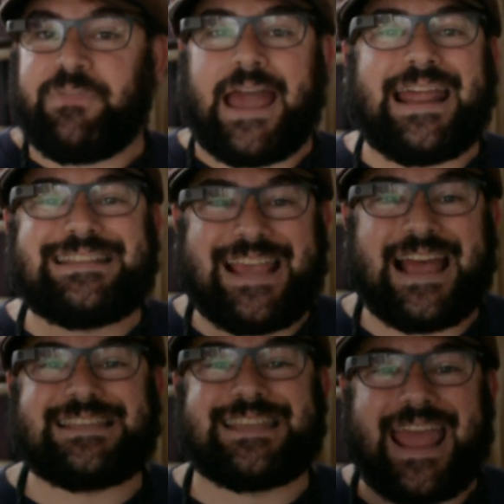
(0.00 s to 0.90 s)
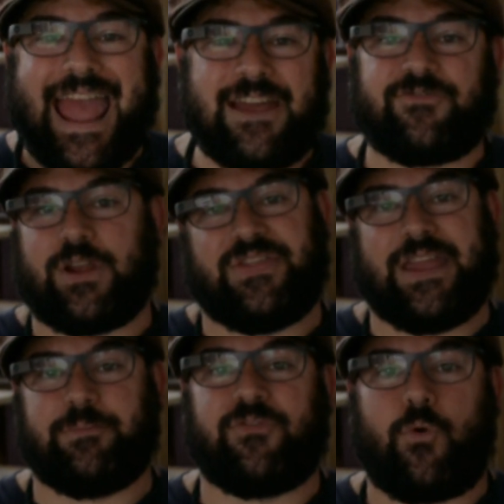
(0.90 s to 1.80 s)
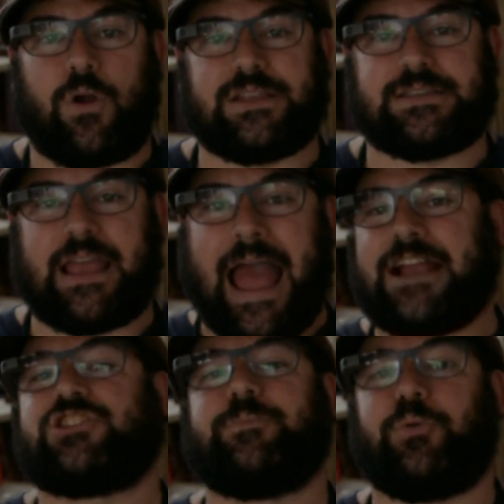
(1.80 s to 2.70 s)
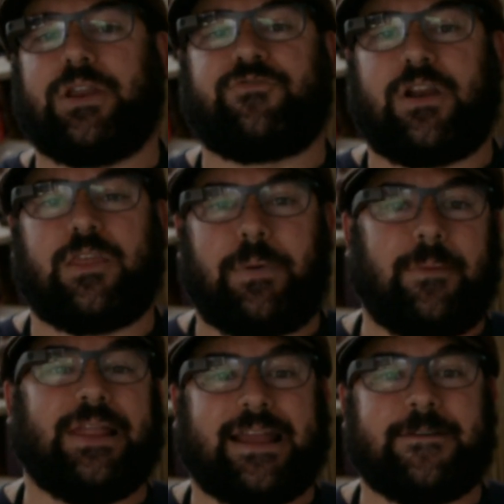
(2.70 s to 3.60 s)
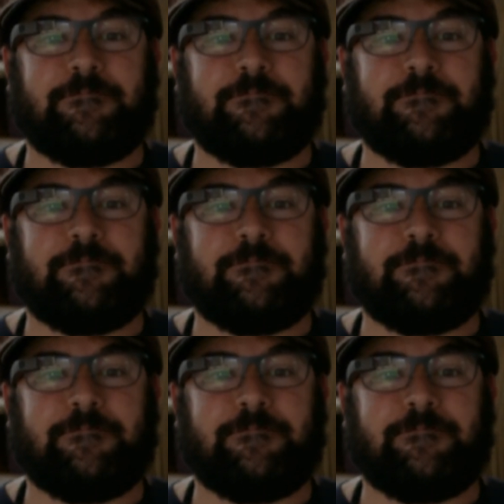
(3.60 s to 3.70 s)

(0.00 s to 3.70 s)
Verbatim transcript: and I test everything before it's actually put in front of the public.